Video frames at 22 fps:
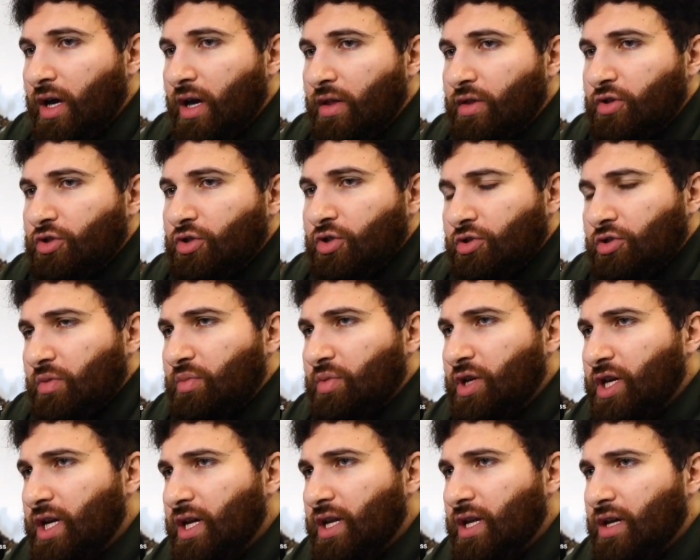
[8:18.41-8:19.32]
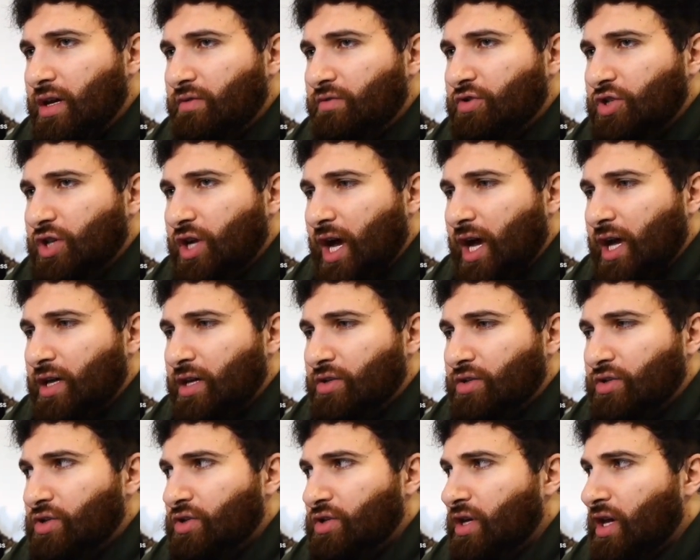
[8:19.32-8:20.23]
This is the beginning of
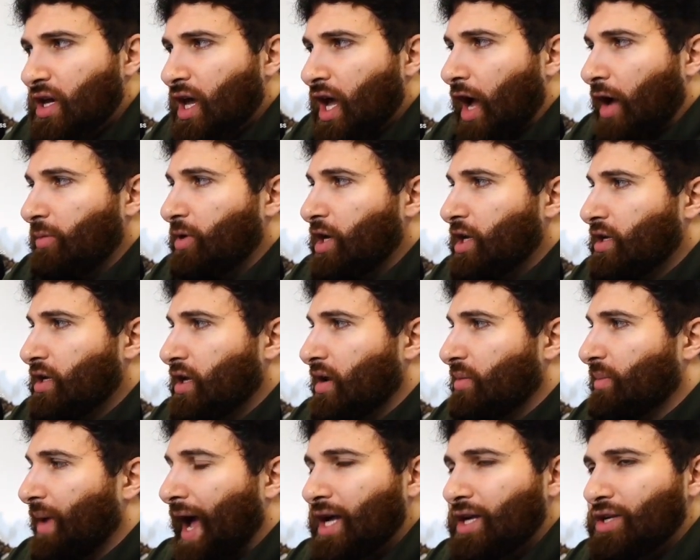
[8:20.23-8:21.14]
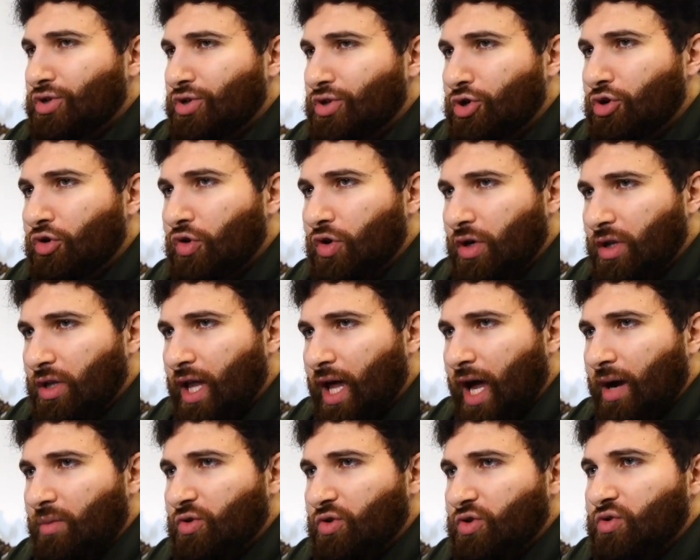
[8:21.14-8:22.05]
science. I mean, imagine you're in a
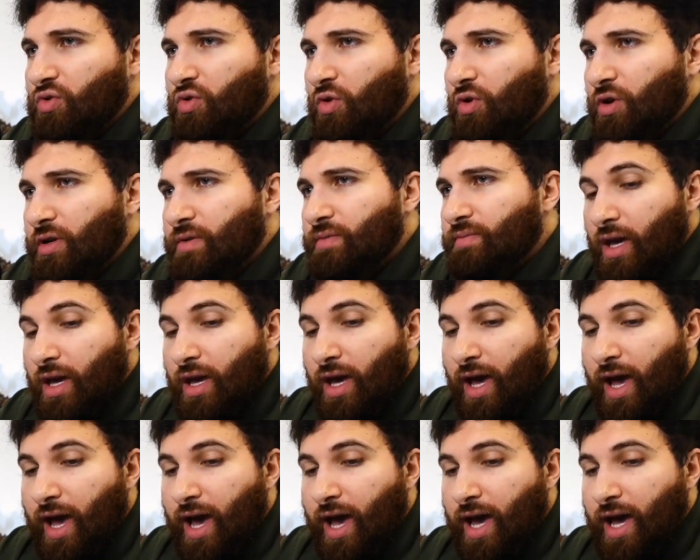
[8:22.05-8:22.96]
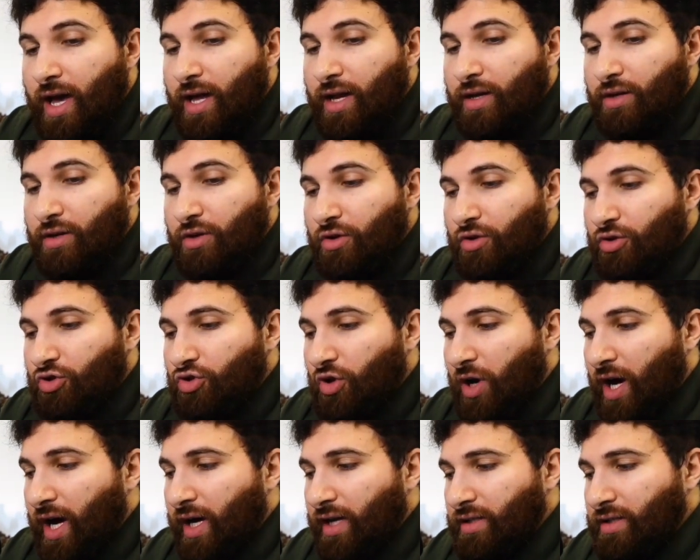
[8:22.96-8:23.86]
laboratory and you're
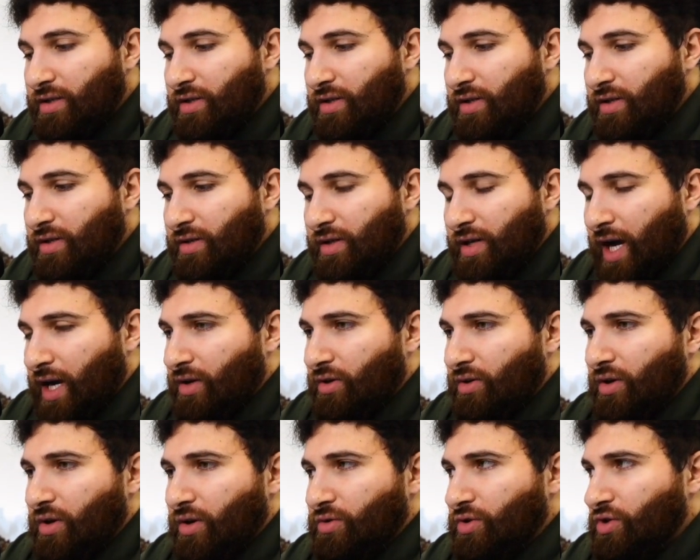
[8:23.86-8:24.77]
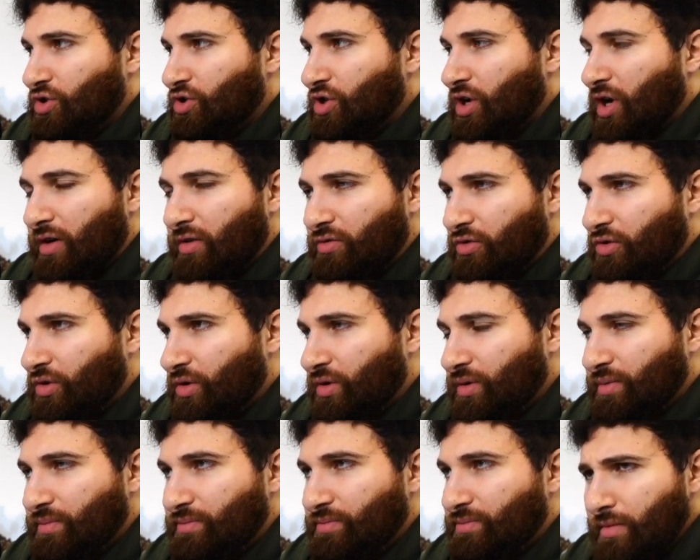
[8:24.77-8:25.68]
trying to, I don't know,
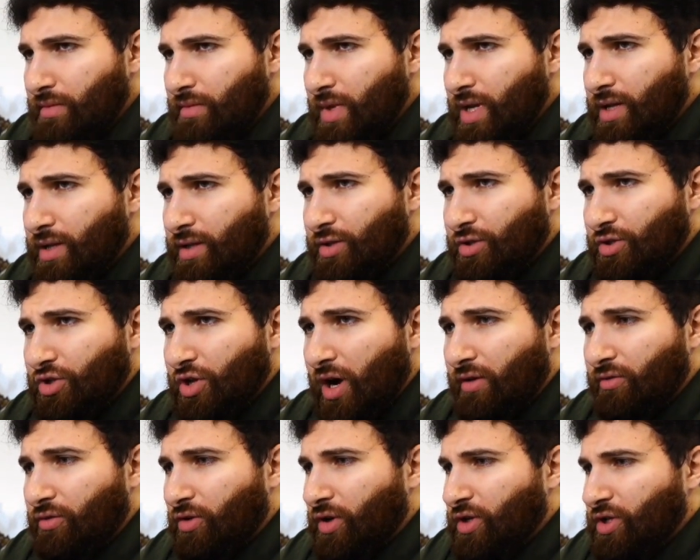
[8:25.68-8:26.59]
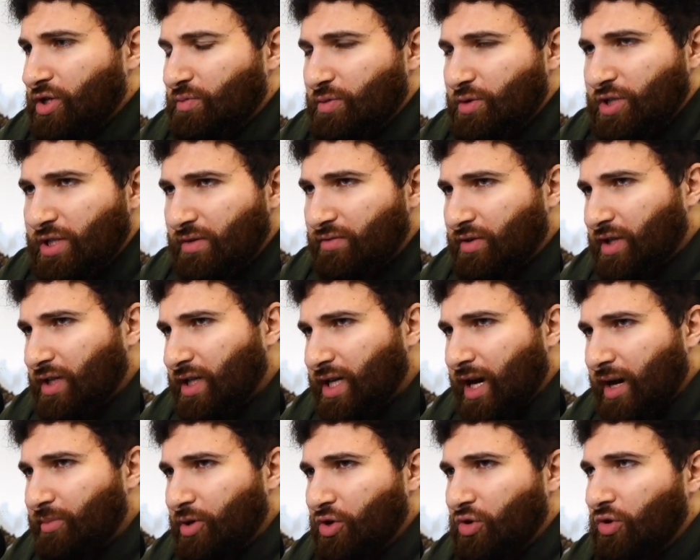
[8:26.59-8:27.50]
discover a specific
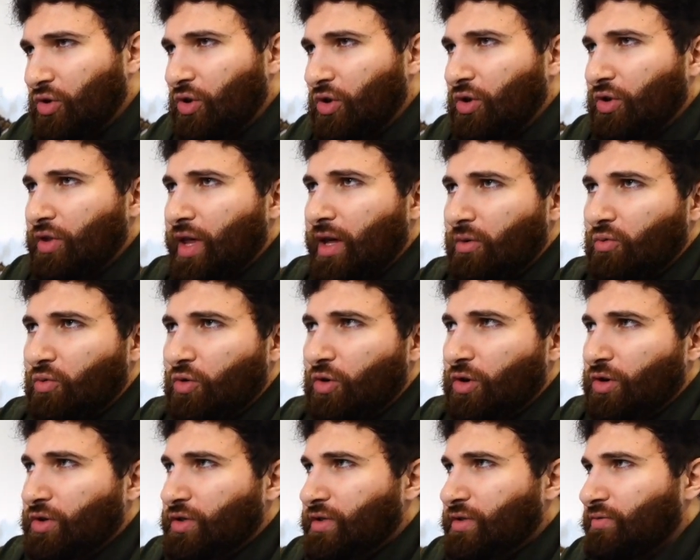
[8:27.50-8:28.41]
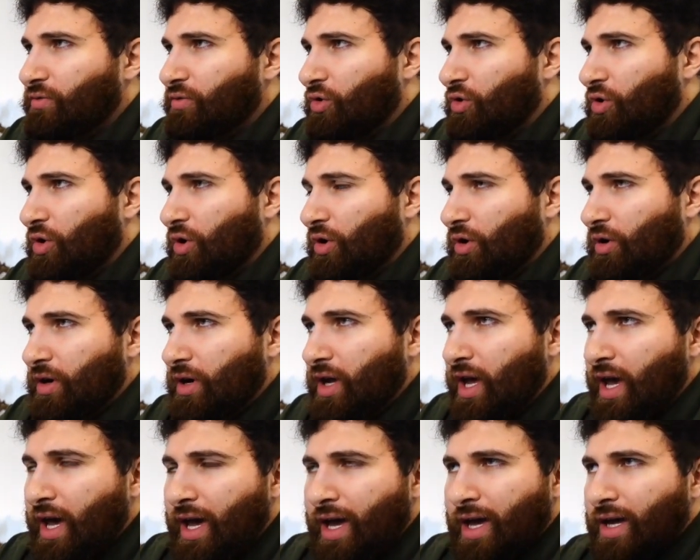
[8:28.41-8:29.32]
chemical that works for
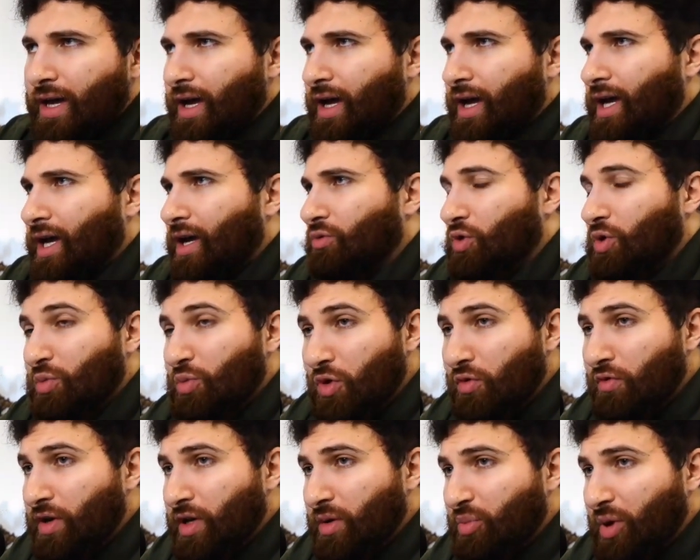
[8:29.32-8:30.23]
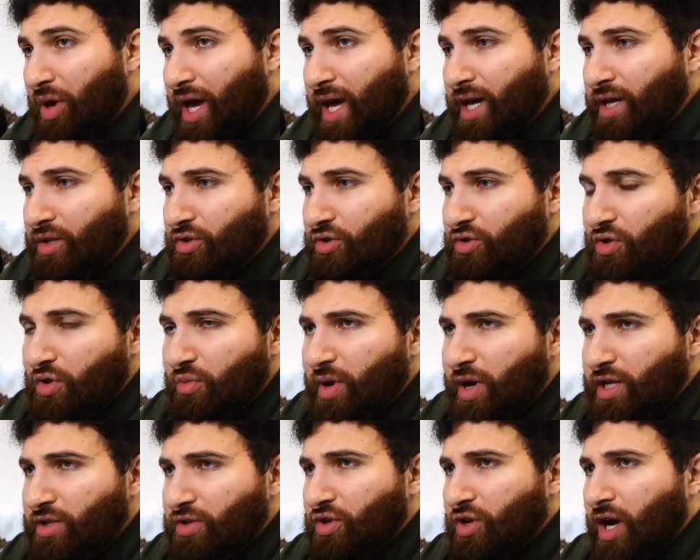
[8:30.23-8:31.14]
removing paint the
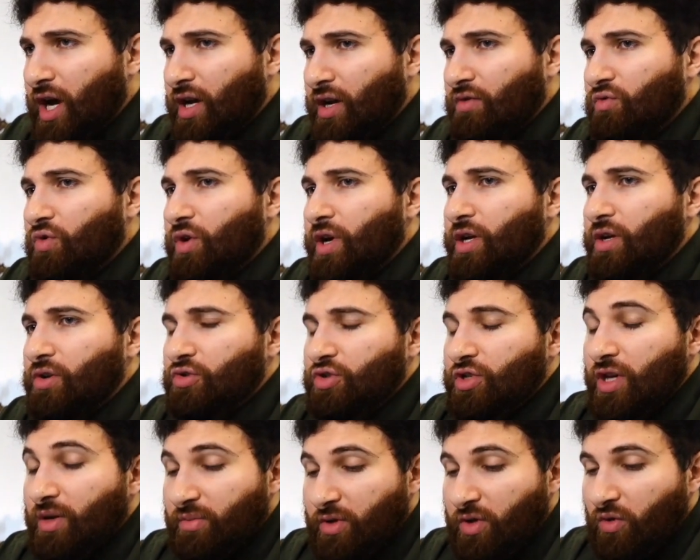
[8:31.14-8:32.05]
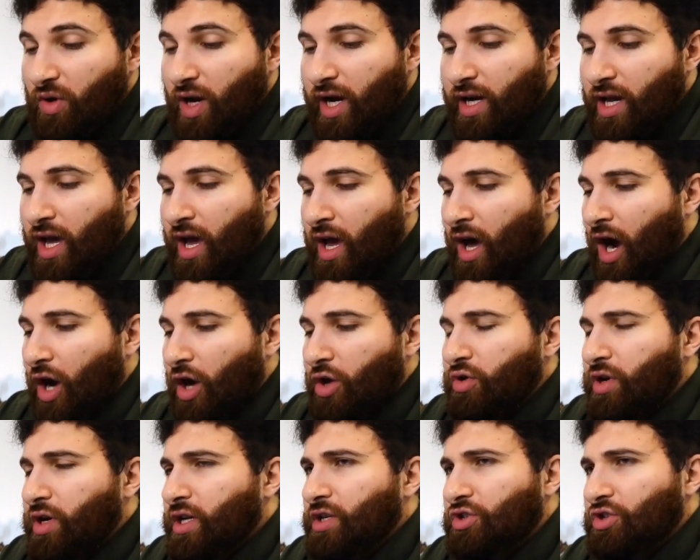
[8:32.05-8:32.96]
best kind of way or something, right? Are
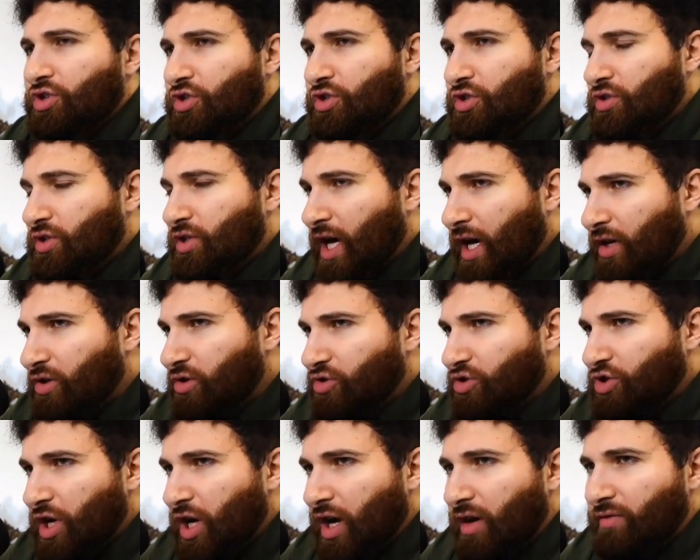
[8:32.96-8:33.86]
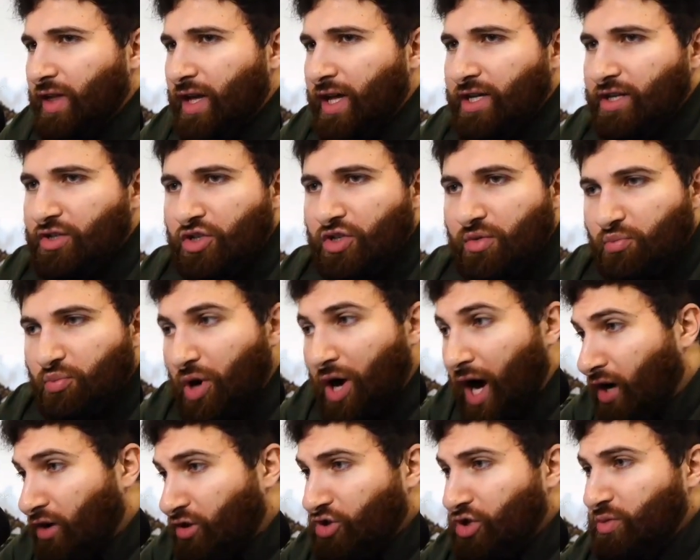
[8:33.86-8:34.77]
you going to tell yourself that it's
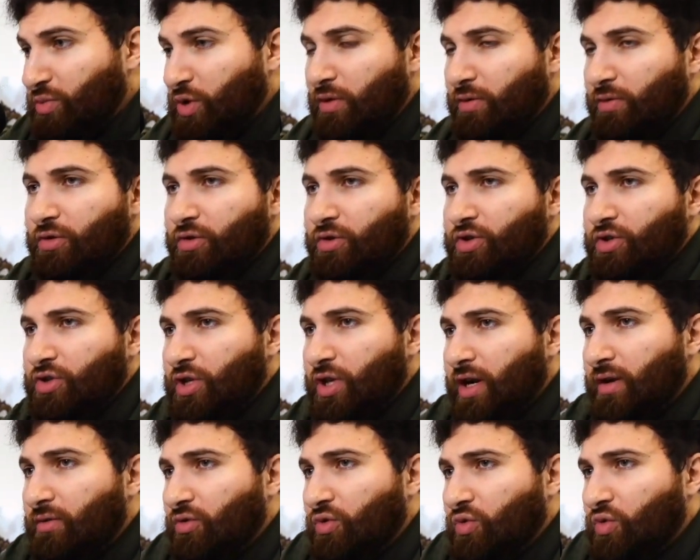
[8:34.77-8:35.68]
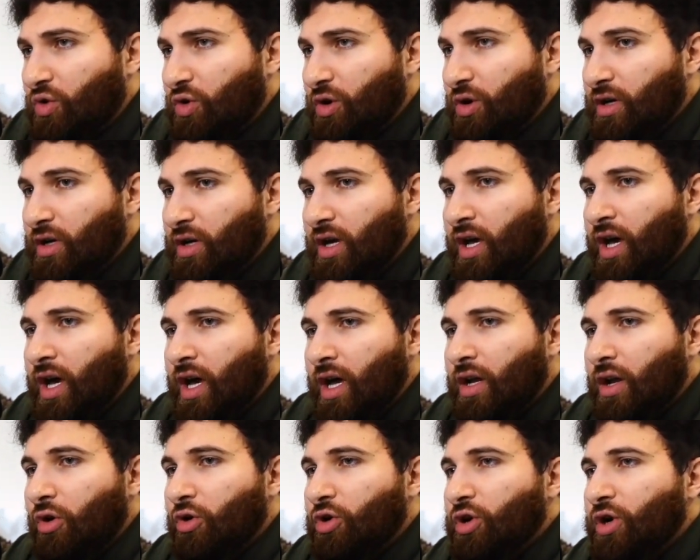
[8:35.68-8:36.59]
impossible for this to ever work?
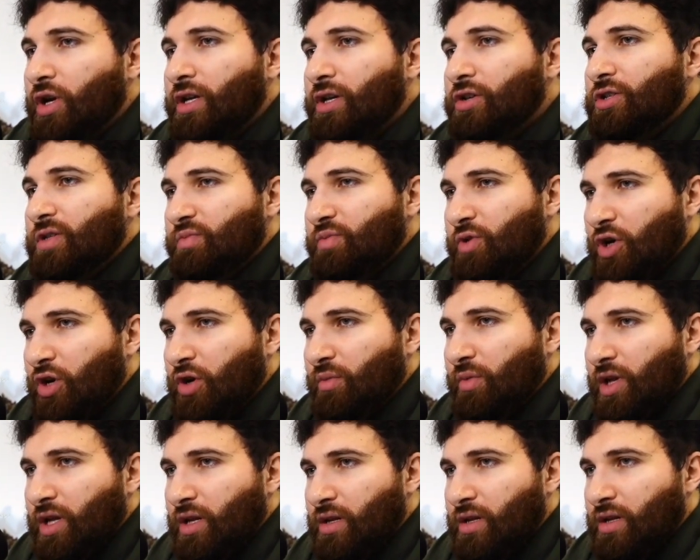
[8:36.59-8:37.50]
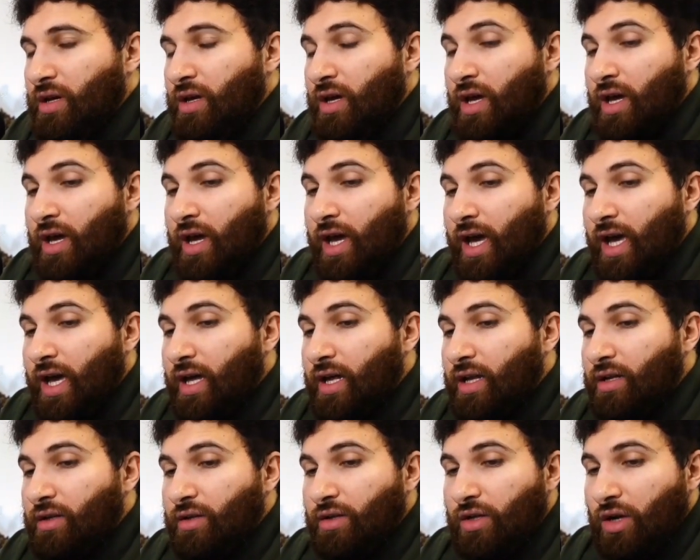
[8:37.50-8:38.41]
No, you're going to experiment.
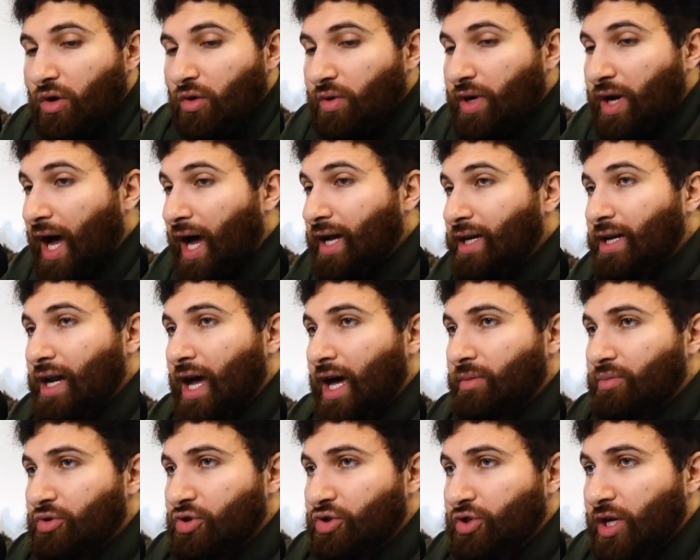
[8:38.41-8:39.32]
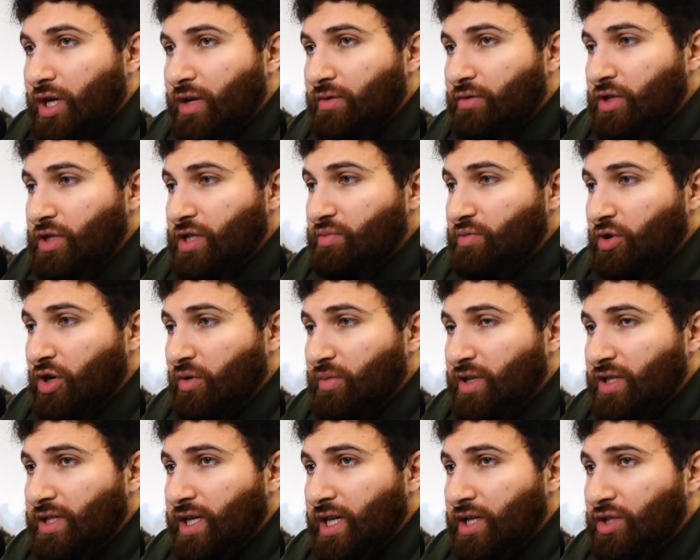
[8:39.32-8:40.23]
And, 99% of
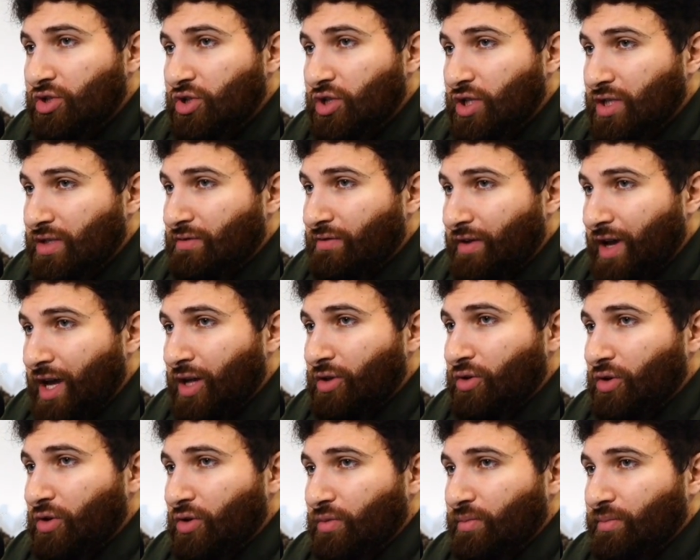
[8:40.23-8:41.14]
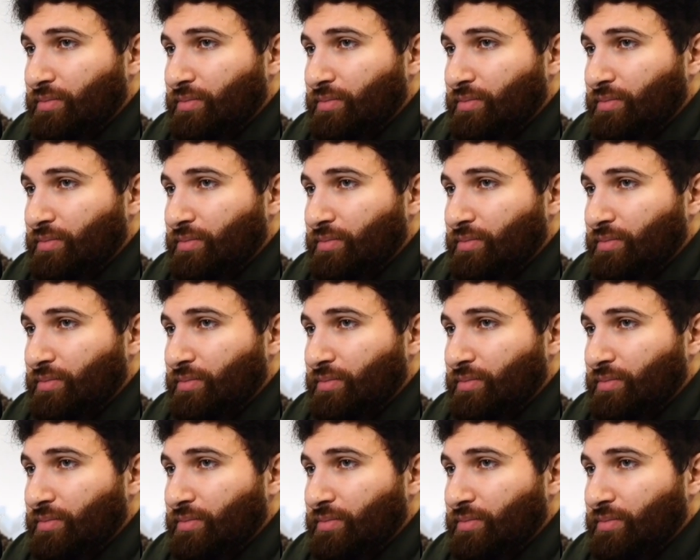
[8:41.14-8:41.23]
experimentation is failure.